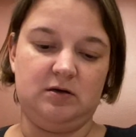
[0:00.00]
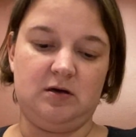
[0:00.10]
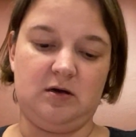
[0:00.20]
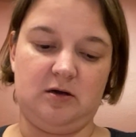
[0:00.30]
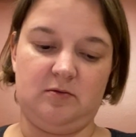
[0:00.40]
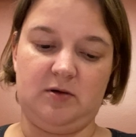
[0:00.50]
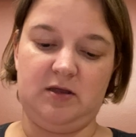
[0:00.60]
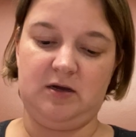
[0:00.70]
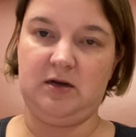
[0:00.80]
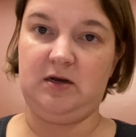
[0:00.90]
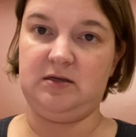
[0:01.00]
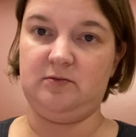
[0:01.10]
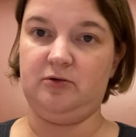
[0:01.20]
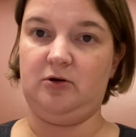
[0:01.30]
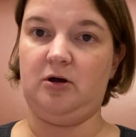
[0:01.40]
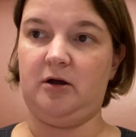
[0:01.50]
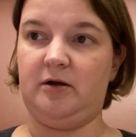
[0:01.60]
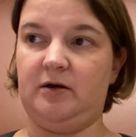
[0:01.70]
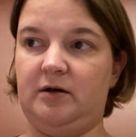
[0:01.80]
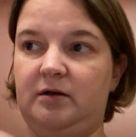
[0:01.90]
I think I need some pearl
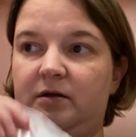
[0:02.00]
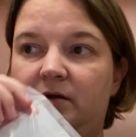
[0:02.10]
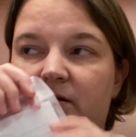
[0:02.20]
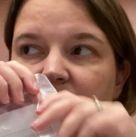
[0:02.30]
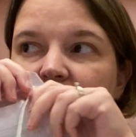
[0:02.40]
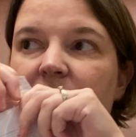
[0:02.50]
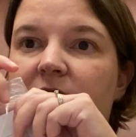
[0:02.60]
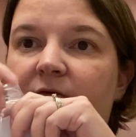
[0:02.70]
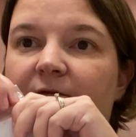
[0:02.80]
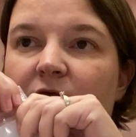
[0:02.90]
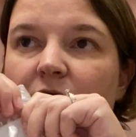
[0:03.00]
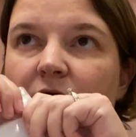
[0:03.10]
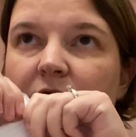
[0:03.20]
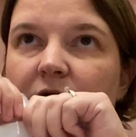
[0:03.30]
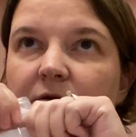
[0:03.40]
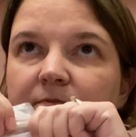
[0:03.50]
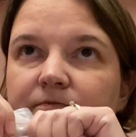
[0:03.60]
cotton for